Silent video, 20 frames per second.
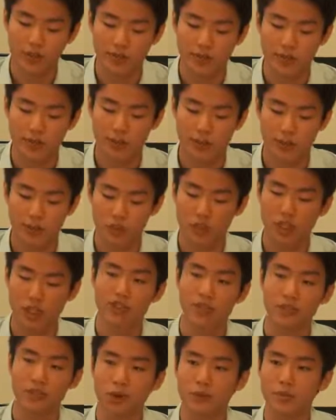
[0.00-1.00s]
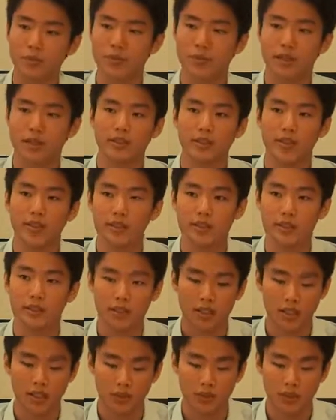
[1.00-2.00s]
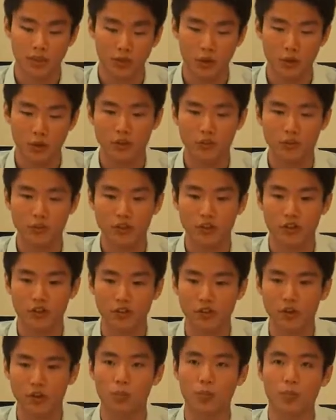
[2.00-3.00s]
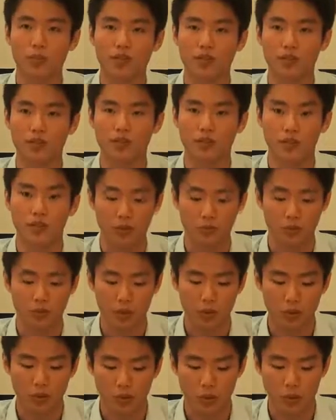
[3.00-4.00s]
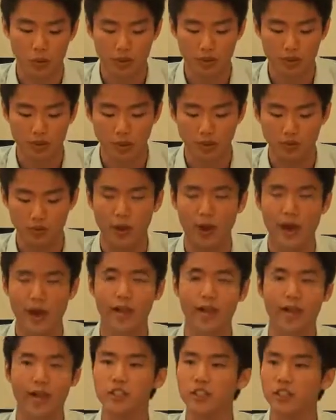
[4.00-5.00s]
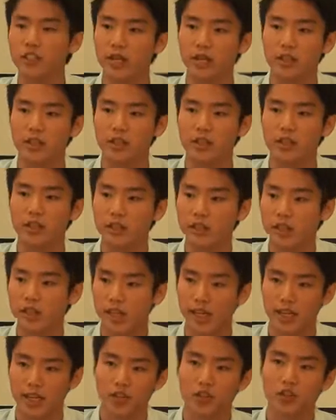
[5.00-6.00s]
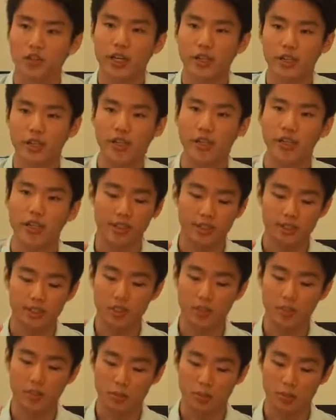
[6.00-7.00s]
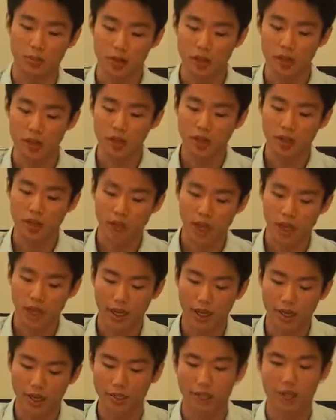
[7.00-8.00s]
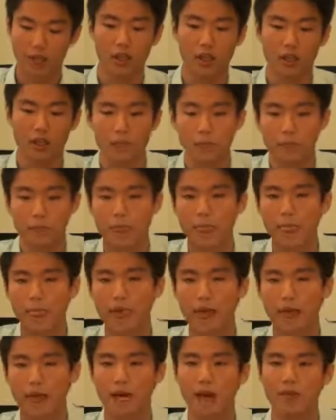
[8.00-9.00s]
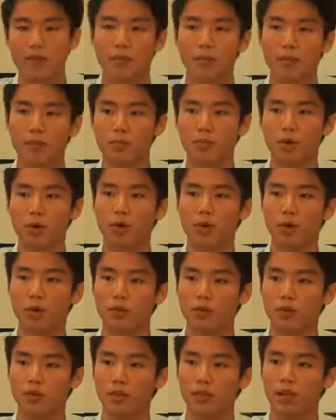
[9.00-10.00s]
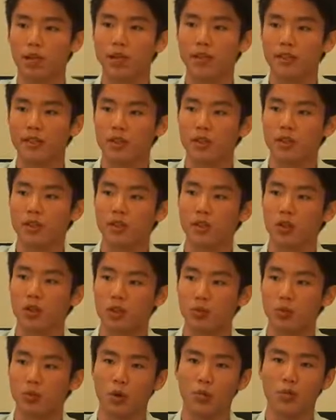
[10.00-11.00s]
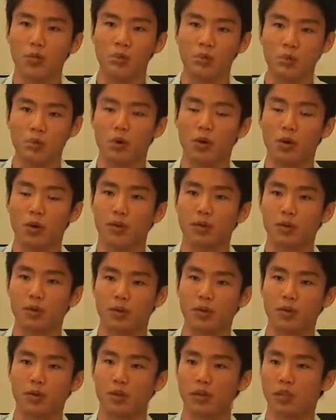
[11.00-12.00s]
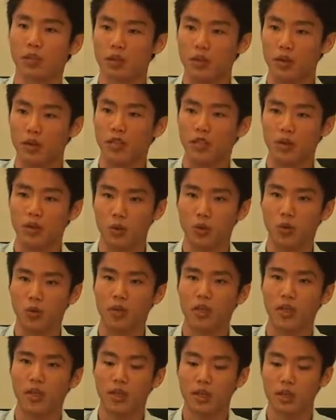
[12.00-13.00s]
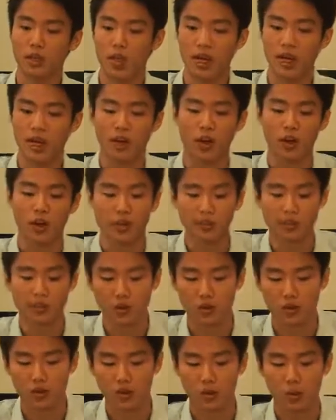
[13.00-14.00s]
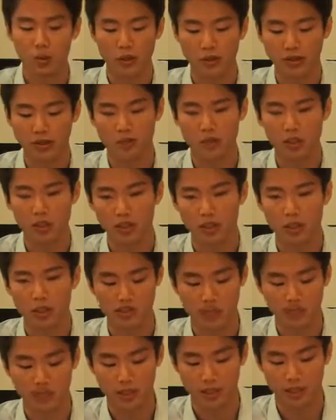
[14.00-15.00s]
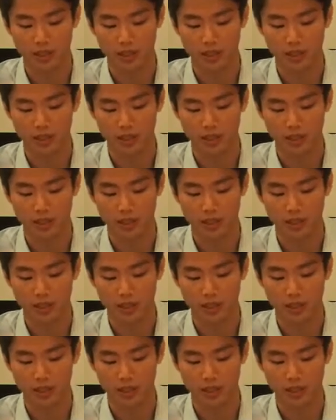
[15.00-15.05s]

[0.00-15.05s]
have those kind of poems that that try to give that straightforward personal feeling, but also stuff where I extract I extract the narrator a bit more and um, have a bit more let, let the you know the poem be a bit more abstract by its, on its own, and not have too much of myself